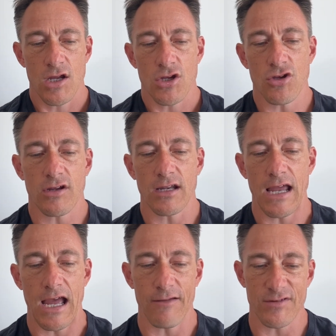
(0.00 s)
You can
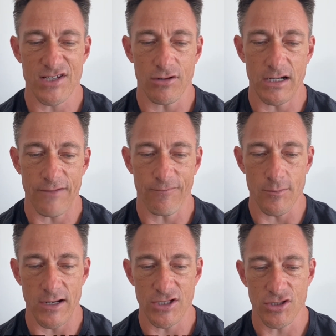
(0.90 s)
have side
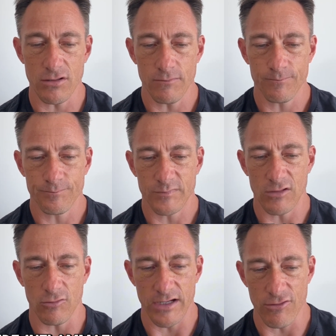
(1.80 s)
inflammation
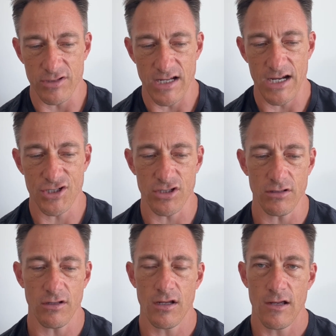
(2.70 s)
or irritation,